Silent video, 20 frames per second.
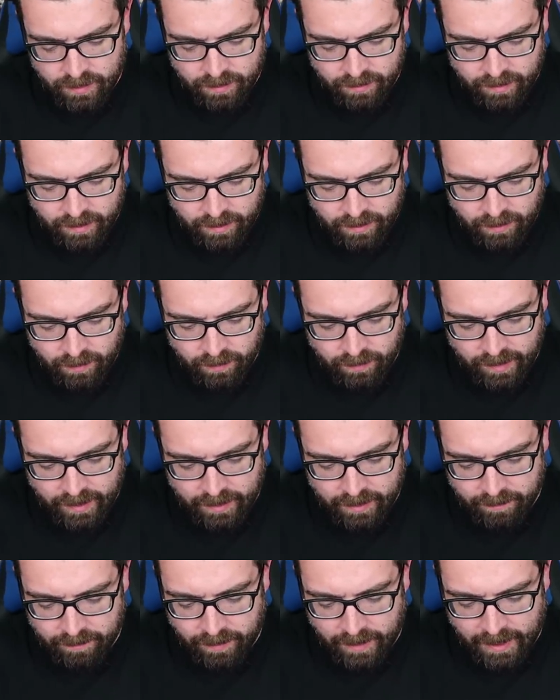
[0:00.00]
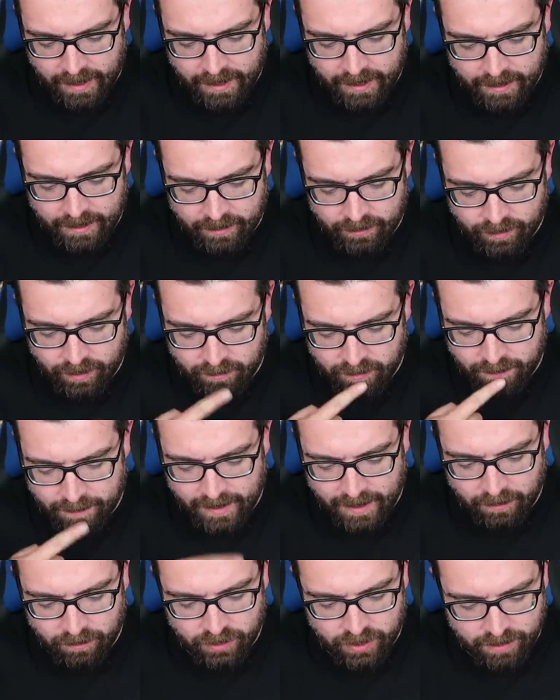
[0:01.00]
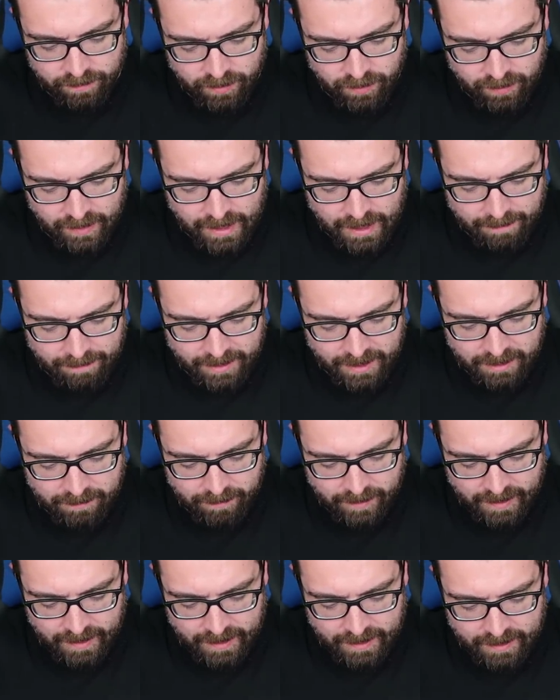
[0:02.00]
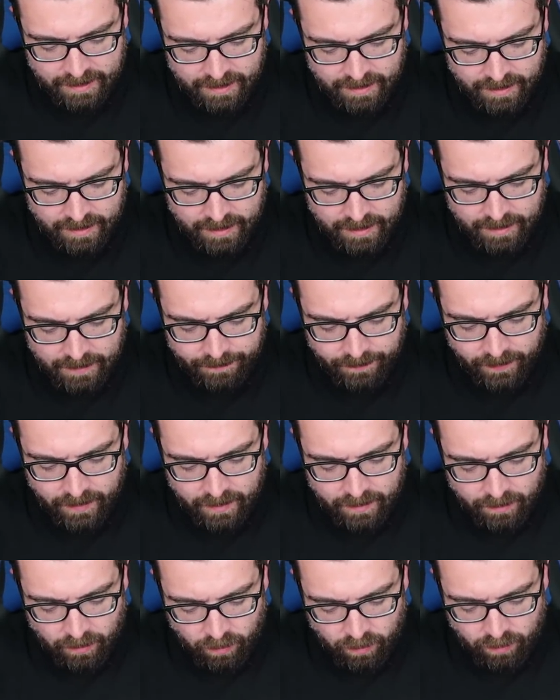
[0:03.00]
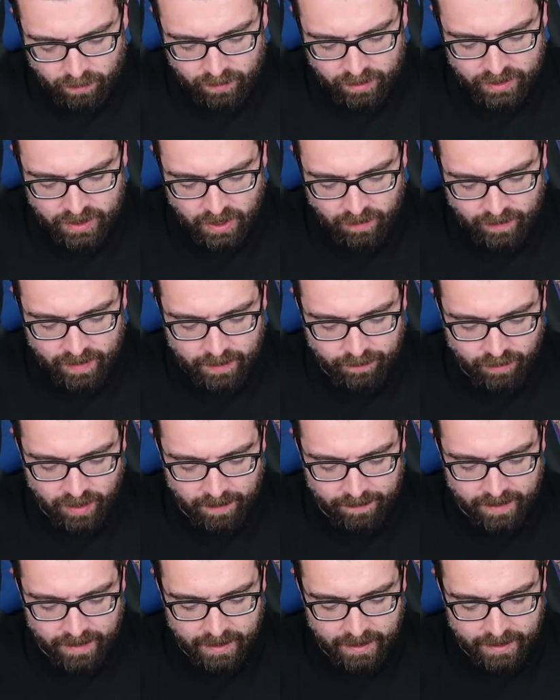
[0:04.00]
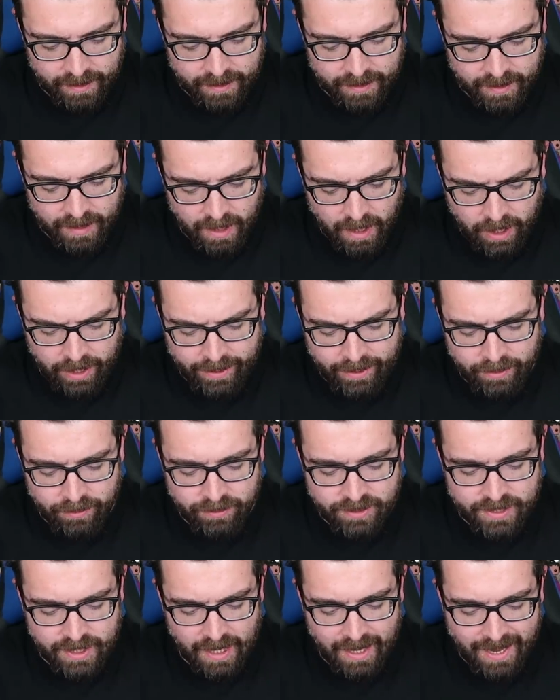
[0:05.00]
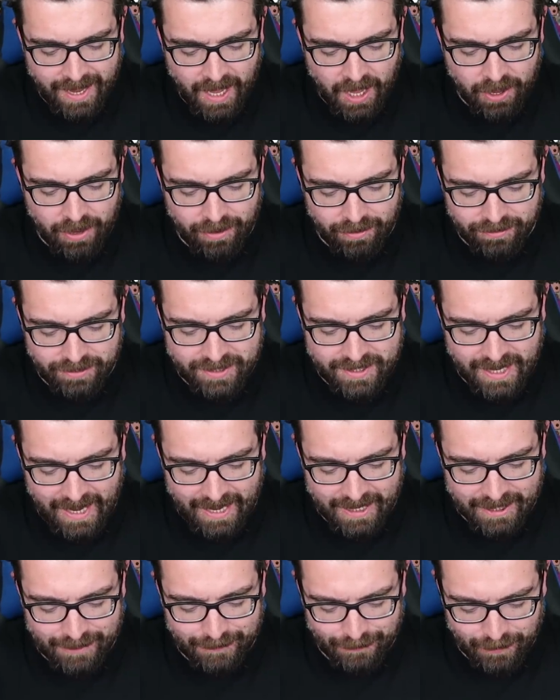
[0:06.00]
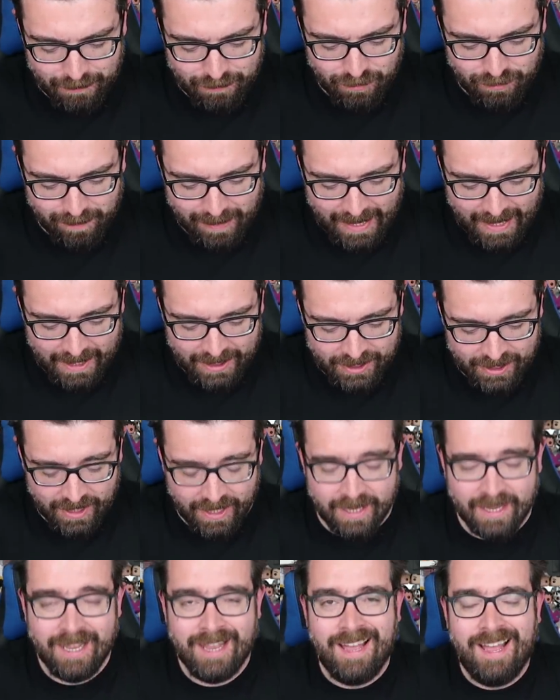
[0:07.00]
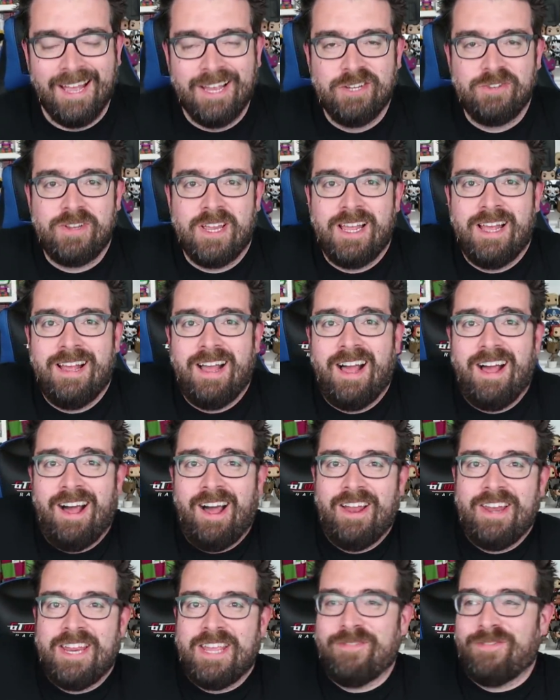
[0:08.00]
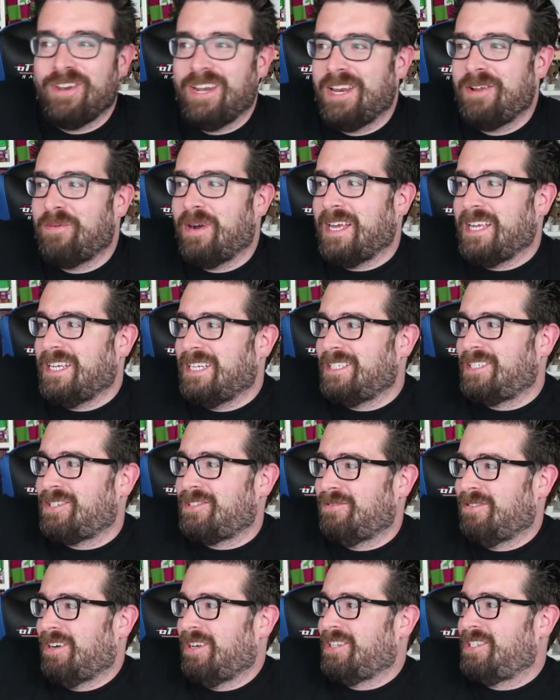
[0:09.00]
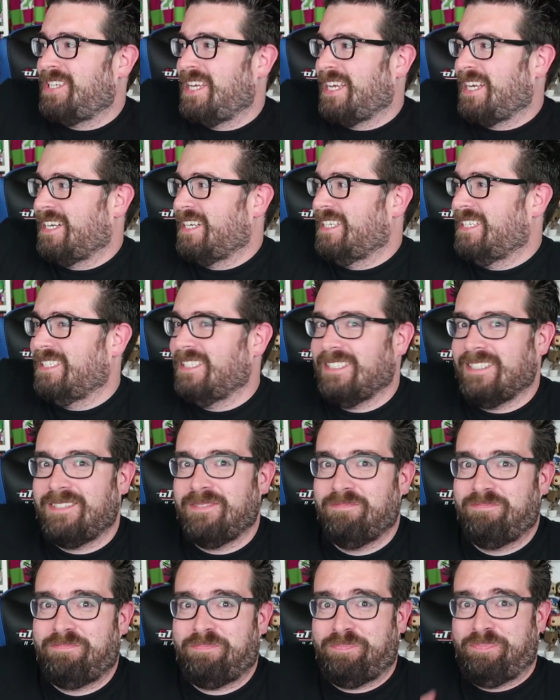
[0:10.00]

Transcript: Hold on, who are England playing in the groups? Belgium. Who are their best players? All the ones that are in the Premier League. Who says Football Manager is unevenly weighted towards England?